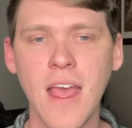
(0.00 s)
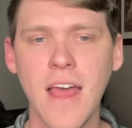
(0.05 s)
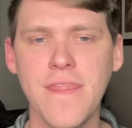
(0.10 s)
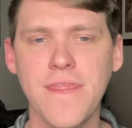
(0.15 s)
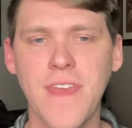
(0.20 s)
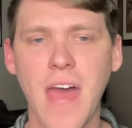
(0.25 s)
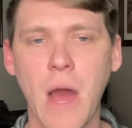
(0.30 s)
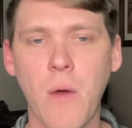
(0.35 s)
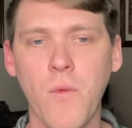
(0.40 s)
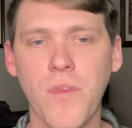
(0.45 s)

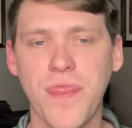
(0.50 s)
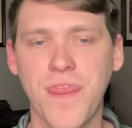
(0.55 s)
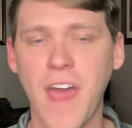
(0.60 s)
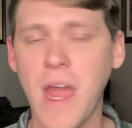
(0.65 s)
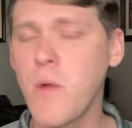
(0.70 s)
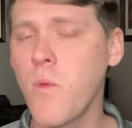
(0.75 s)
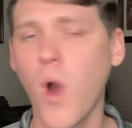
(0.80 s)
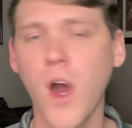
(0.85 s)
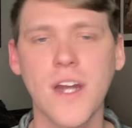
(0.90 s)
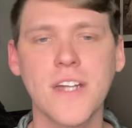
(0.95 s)
that
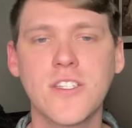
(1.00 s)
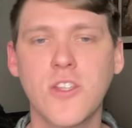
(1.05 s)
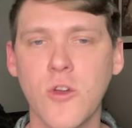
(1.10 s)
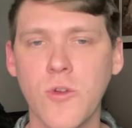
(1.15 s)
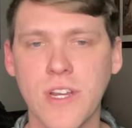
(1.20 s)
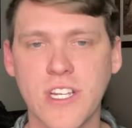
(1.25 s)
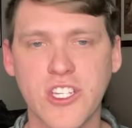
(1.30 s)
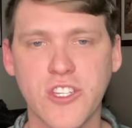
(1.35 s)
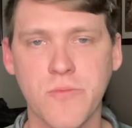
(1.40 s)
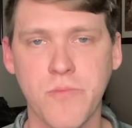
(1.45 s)
they wanted
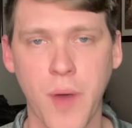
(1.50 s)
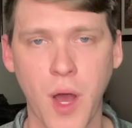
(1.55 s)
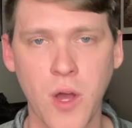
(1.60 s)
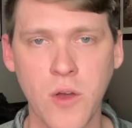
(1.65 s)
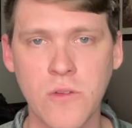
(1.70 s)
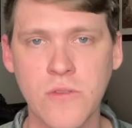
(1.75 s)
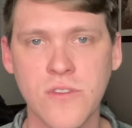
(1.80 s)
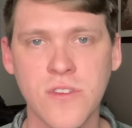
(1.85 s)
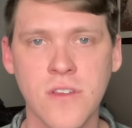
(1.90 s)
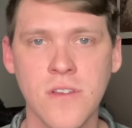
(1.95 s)
to
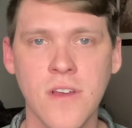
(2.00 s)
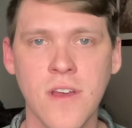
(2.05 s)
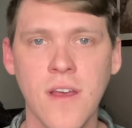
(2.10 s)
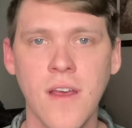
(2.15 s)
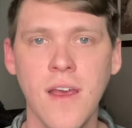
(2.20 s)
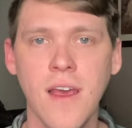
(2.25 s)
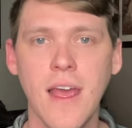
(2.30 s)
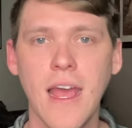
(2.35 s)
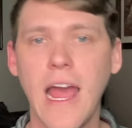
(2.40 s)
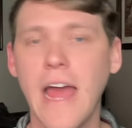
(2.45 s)
expose.
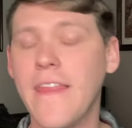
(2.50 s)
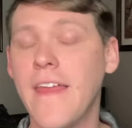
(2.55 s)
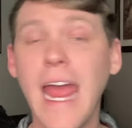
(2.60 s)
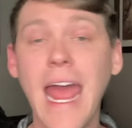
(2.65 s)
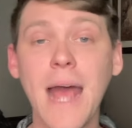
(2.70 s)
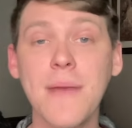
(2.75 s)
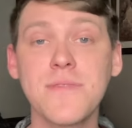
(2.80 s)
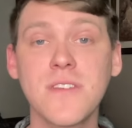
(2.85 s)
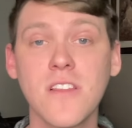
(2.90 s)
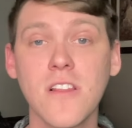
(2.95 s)
And they
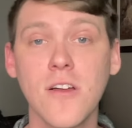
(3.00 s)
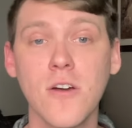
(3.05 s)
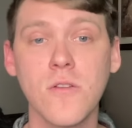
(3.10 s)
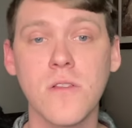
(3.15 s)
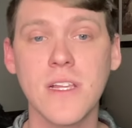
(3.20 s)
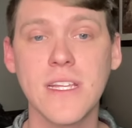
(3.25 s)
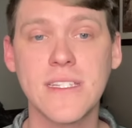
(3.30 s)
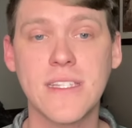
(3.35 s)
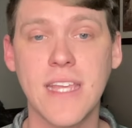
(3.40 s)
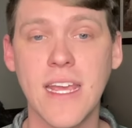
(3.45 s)

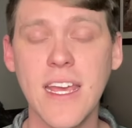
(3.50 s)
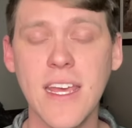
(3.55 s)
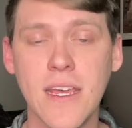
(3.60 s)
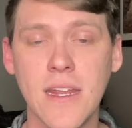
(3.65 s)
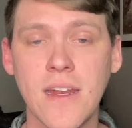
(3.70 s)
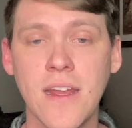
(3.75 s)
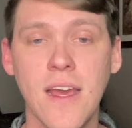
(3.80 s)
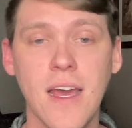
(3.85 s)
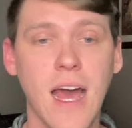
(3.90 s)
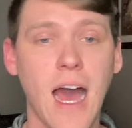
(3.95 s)
absolutely
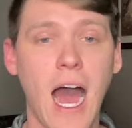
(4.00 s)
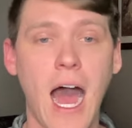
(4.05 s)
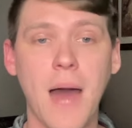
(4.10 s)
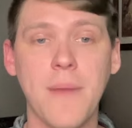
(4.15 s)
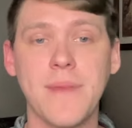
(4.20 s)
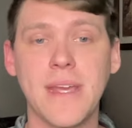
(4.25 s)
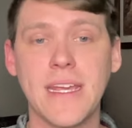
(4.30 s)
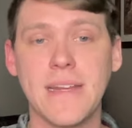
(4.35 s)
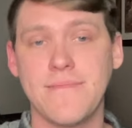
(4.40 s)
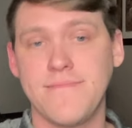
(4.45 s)
did.
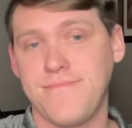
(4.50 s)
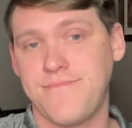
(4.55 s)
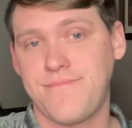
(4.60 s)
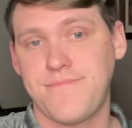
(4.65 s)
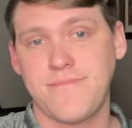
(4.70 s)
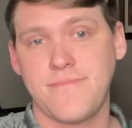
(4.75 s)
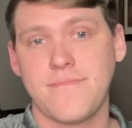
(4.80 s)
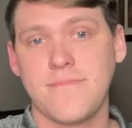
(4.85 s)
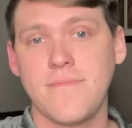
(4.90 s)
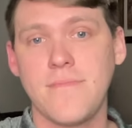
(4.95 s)
I mean,
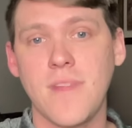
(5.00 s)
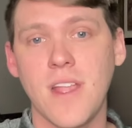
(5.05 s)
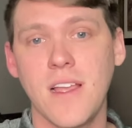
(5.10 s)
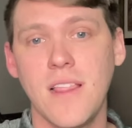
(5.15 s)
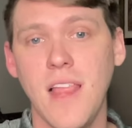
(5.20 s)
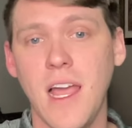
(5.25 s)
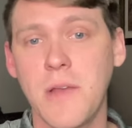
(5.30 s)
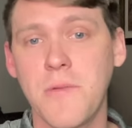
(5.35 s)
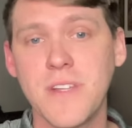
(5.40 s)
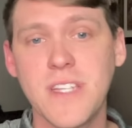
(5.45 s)

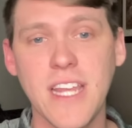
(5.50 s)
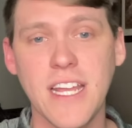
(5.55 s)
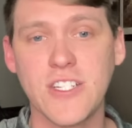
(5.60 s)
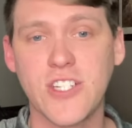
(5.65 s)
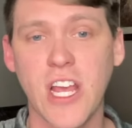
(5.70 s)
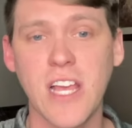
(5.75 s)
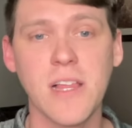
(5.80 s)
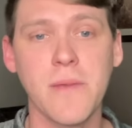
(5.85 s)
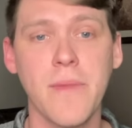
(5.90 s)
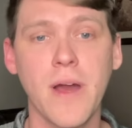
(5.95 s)
like we said,
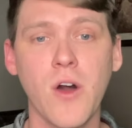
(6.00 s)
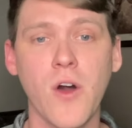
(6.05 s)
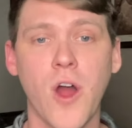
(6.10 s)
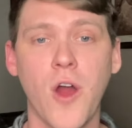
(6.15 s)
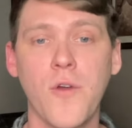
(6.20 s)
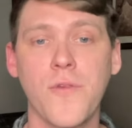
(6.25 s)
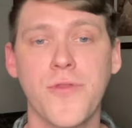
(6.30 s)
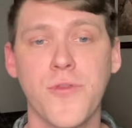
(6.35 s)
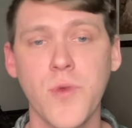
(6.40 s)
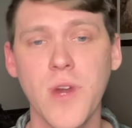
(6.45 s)
Jalen
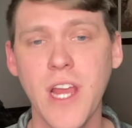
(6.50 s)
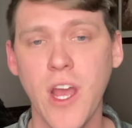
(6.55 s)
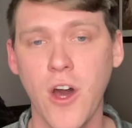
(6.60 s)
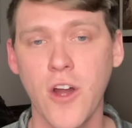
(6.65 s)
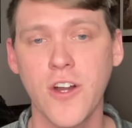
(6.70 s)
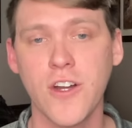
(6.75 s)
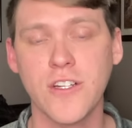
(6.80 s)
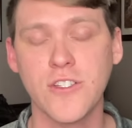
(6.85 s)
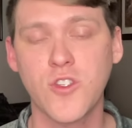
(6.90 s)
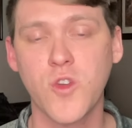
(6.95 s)
Milroe,
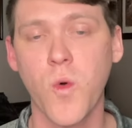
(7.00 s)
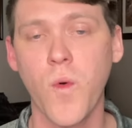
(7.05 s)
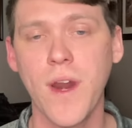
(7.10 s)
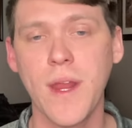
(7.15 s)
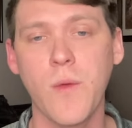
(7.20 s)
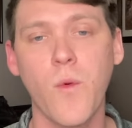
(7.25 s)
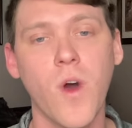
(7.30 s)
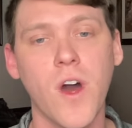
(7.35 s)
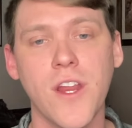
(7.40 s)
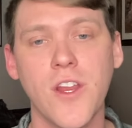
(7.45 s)

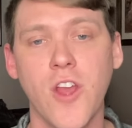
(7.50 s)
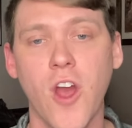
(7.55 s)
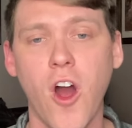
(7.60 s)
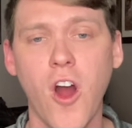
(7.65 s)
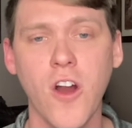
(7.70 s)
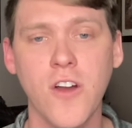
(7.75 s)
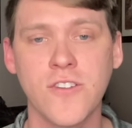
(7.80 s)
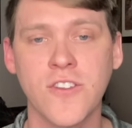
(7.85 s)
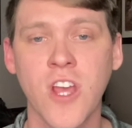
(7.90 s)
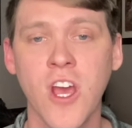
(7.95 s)
321
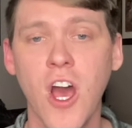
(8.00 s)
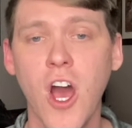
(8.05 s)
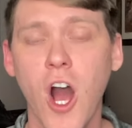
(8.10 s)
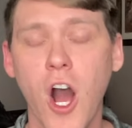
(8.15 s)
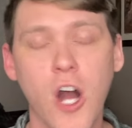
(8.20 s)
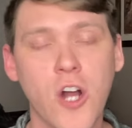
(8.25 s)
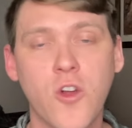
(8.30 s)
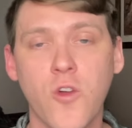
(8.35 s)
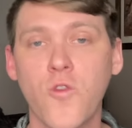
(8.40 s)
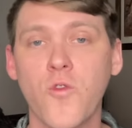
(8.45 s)
yards,
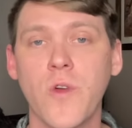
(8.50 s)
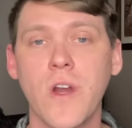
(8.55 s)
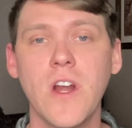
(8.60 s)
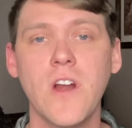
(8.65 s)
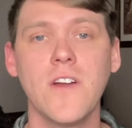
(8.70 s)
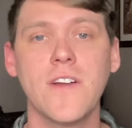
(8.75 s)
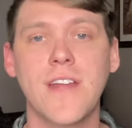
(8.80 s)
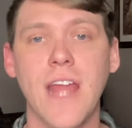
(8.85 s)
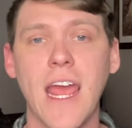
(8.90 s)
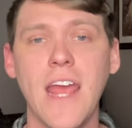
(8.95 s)
a
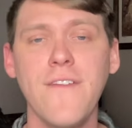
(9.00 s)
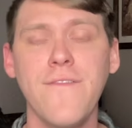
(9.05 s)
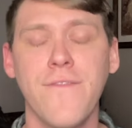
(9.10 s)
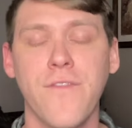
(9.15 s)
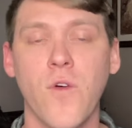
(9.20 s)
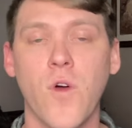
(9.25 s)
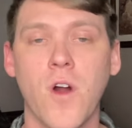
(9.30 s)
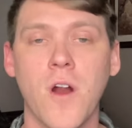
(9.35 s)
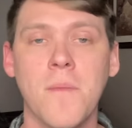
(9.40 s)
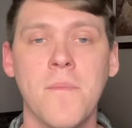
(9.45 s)
career day
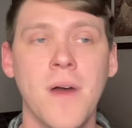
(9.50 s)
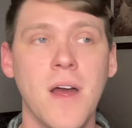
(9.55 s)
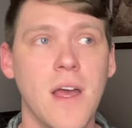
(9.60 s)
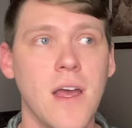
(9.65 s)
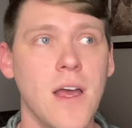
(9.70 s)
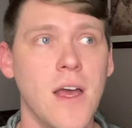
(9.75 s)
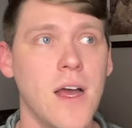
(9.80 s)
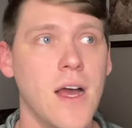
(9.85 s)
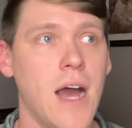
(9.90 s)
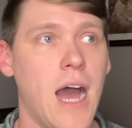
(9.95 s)
for him.
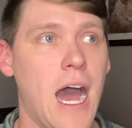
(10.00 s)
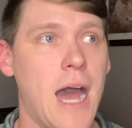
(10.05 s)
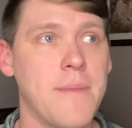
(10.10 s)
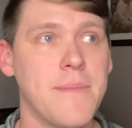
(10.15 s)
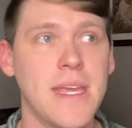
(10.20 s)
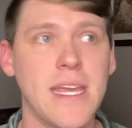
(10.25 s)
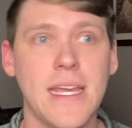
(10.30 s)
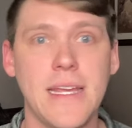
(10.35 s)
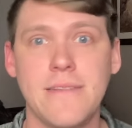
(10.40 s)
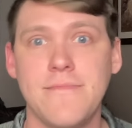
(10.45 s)
I
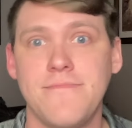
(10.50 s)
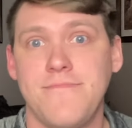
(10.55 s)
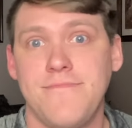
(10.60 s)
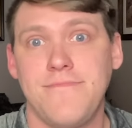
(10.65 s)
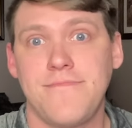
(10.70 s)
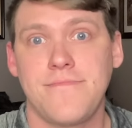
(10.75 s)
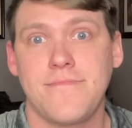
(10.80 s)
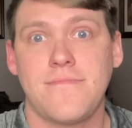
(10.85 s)
mean,